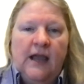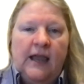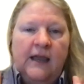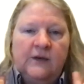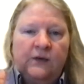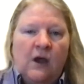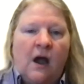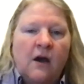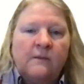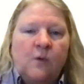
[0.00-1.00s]
and
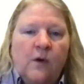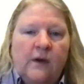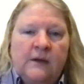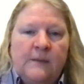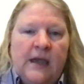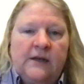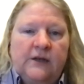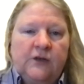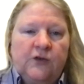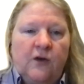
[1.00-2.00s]
are more command and
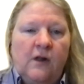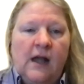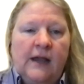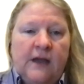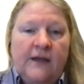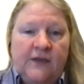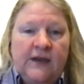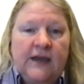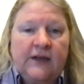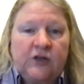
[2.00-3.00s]
control, I
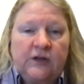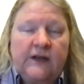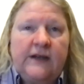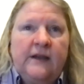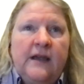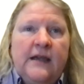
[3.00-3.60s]
think actually